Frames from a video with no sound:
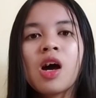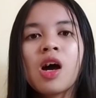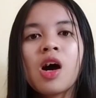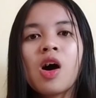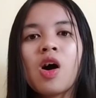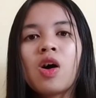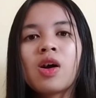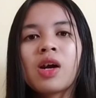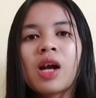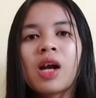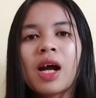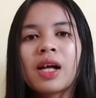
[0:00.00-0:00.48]

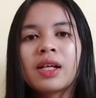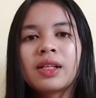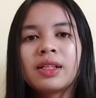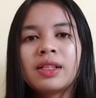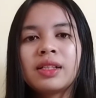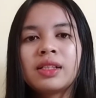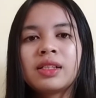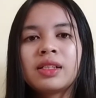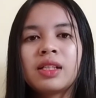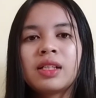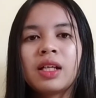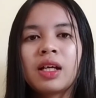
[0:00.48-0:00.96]
or
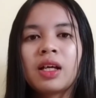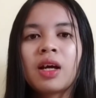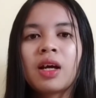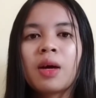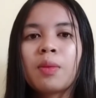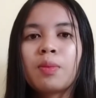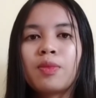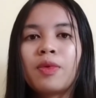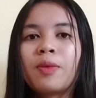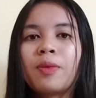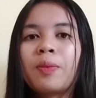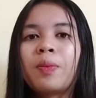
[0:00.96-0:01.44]

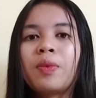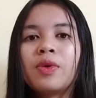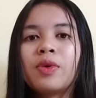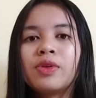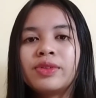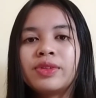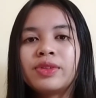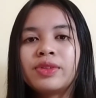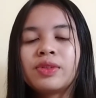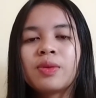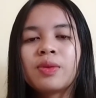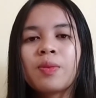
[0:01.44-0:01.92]
artistic
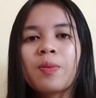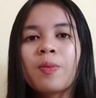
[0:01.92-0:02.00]
purpose.